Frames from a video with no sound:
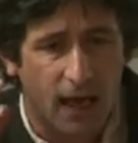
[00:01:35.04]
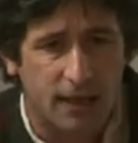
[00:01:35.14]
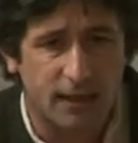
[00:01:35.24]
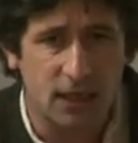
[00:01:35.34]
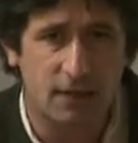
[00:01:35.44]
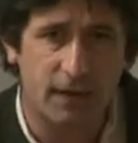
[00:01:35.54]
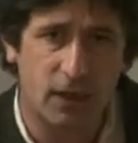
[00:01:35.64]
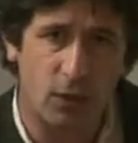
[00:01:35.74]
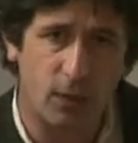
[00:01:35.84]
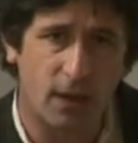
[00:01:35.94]

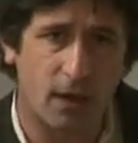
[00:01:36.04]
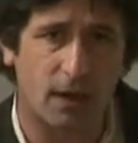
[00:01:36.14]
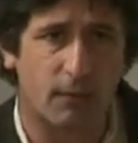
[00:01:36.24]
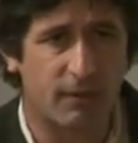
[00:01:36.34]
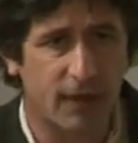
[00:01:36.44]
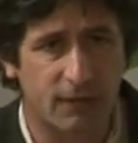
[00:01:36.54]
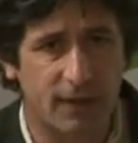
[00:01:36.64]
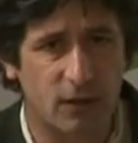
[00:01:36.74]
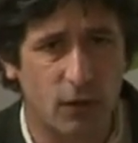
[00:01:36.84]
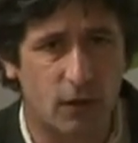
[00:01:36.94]
identify who we are, and we've kind of
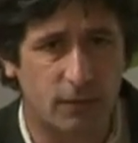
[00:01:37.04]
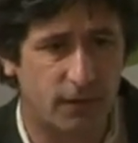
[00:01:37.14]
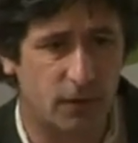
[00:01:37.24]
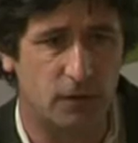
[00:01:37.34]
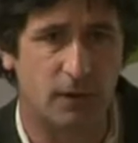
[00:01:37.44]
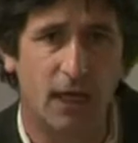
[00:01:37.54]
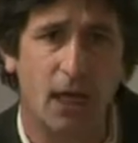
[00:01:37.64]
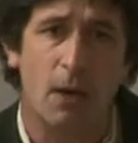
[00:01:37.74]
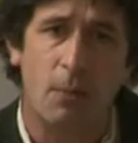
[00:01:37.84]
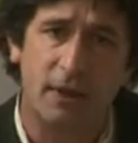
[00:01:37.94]
ignored food.
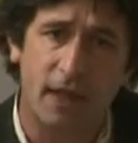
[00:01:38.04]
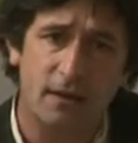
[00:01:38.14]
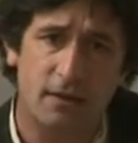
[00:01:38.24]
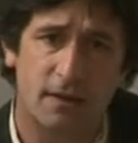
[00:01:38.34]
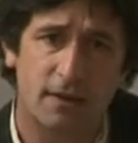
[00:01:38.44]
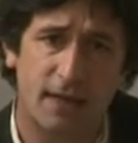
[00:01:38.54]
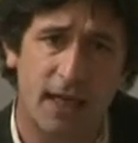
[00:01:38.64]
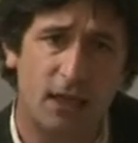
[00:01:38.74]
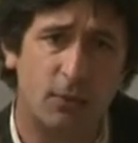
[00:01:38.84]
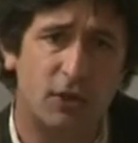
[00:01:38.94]
But that's not to
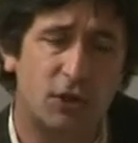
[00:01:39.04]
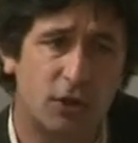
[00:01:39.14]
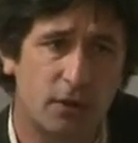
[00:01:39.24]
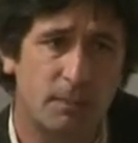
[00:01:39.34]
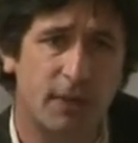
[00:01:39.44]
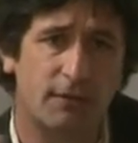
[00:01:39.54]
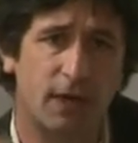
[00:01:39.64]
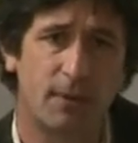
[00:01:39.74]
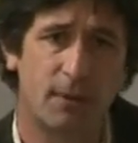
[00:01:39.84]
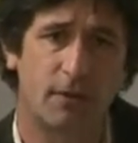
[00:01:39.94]
say that we should be
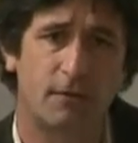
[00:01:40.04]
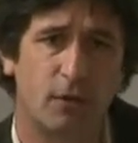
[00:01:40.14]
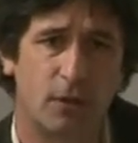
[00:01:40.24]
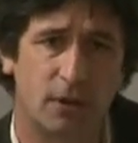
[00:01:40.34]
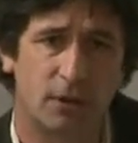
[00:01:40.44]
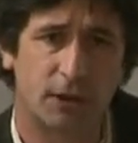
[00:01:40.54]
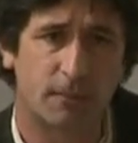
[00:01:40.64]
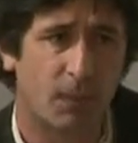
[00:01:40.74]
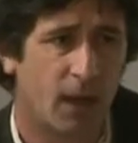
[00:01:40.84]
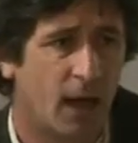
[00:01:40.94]
developing a food
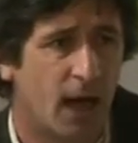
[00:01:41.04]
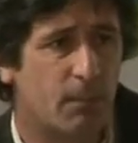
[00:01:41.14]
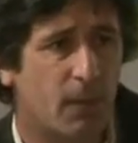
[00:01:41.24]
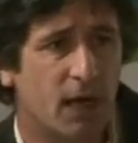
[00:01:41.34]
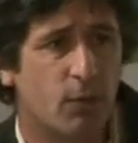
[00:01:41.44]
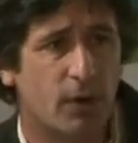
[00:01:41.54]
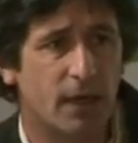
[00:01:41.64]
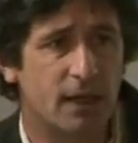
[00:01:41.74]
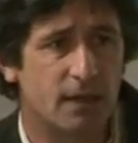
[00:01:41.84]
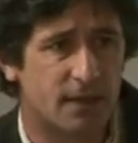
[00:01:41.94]
culture. And my
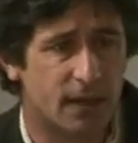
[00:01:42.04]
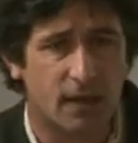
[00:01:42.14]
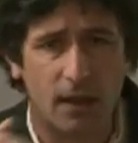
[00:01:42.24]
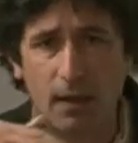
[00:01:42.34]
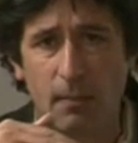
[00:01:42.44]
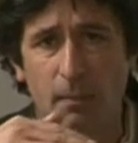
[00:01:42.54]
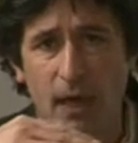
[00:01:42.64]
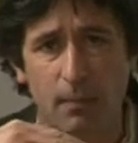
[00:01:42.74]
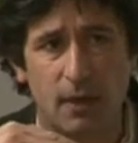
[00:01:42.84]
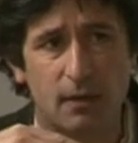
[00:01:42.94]
worry is that
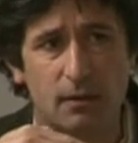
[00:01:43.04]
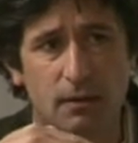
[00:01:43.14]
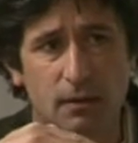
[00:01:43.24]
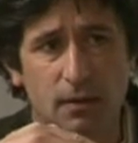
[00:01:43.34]
maybe